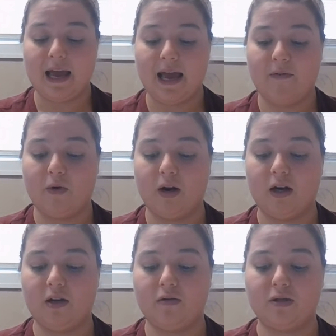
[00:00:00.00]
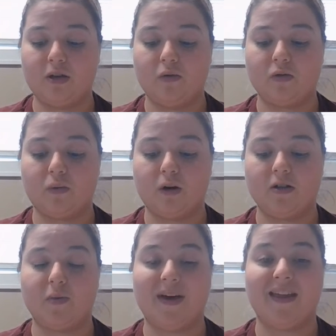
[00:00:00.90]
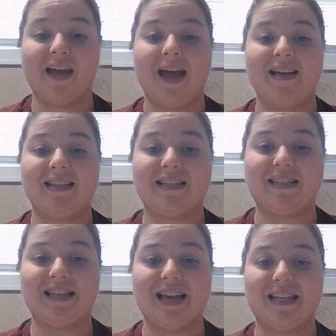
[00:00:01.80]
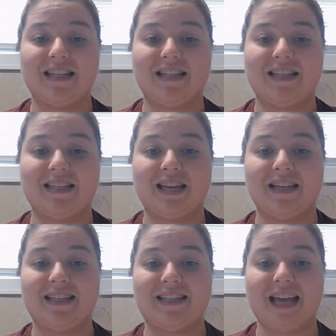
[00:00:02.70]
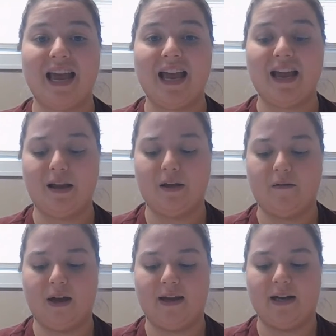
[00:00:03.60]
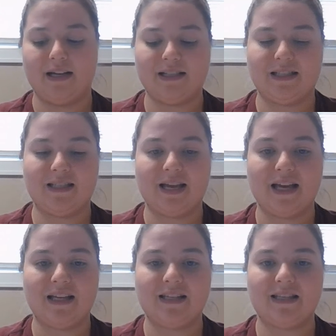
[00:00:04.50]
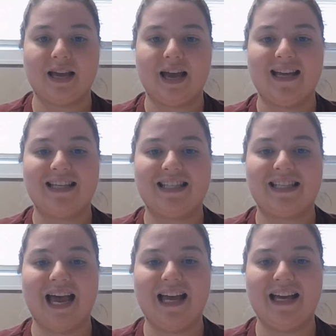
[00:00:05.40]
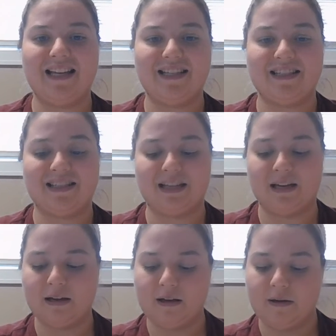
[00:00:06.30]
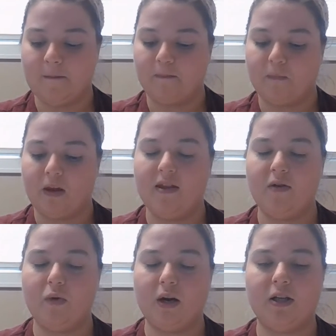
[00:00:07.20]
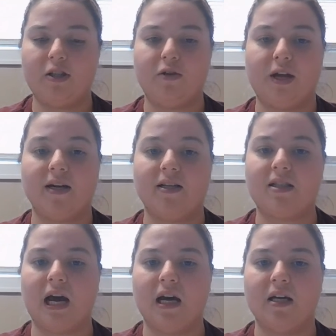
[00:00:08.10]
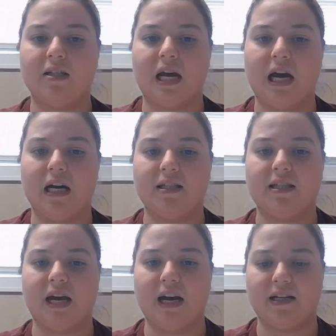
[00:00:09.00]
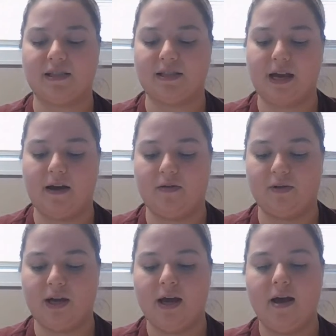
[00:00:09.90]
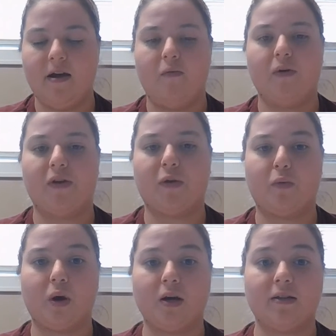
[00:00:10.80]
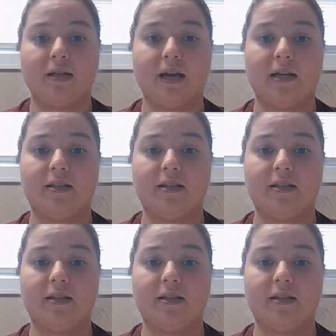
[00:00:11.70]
And we're going to use those words with save and says. And then we're going to do the t sound with the words